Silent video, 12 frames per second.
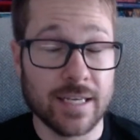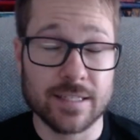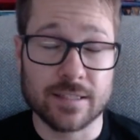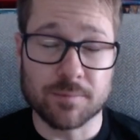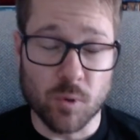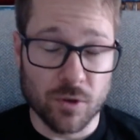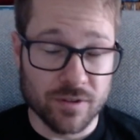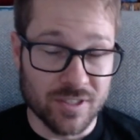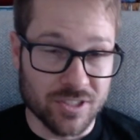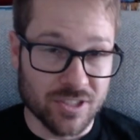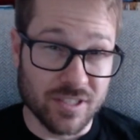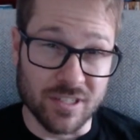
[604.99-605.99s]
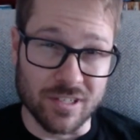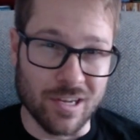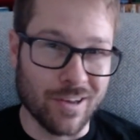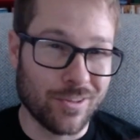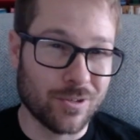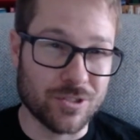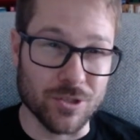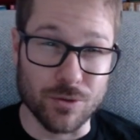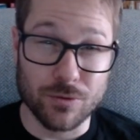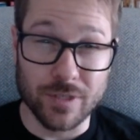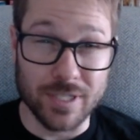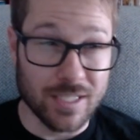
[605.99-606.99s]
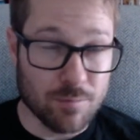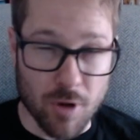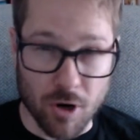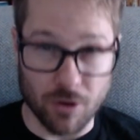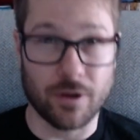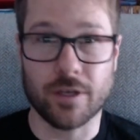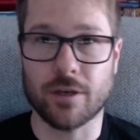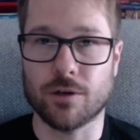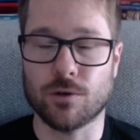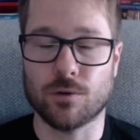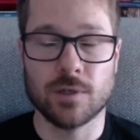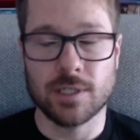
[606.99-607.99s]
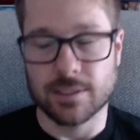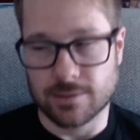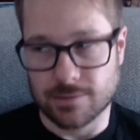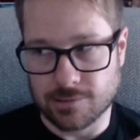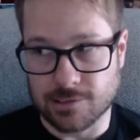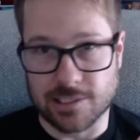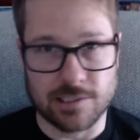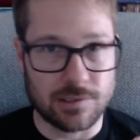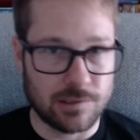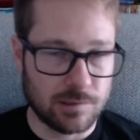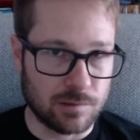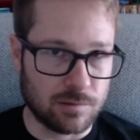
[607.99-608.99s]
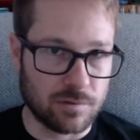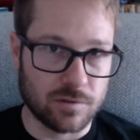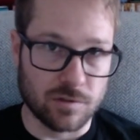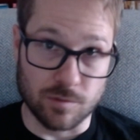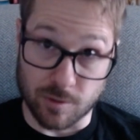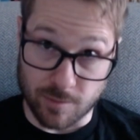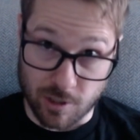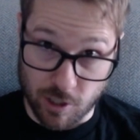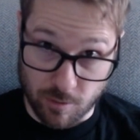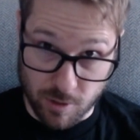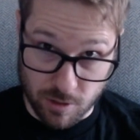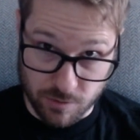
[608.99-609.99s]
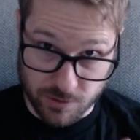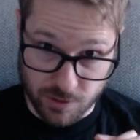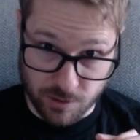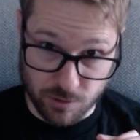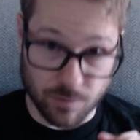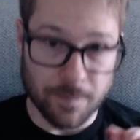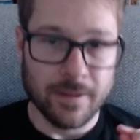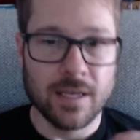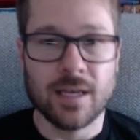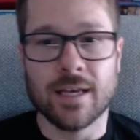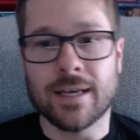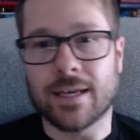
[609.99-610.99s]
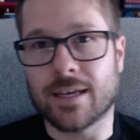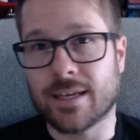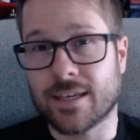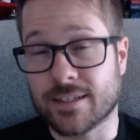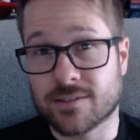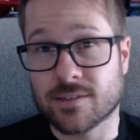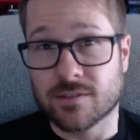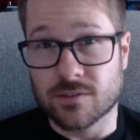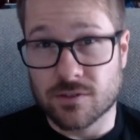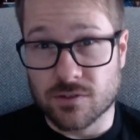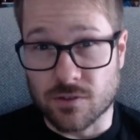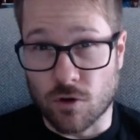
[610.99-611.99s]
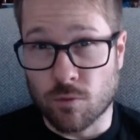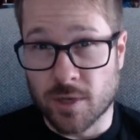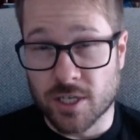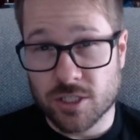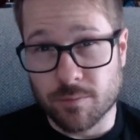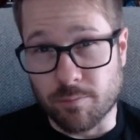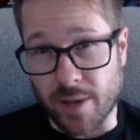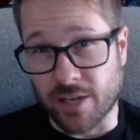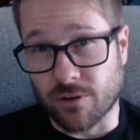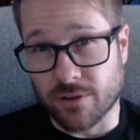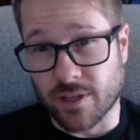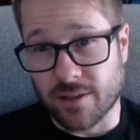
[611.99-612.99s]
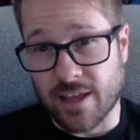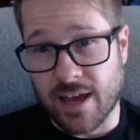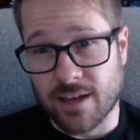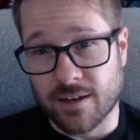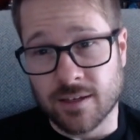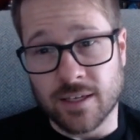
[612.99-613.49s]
It's more than just another 2D Mario, like you, Super Mario Bros. You. It's so much better than that.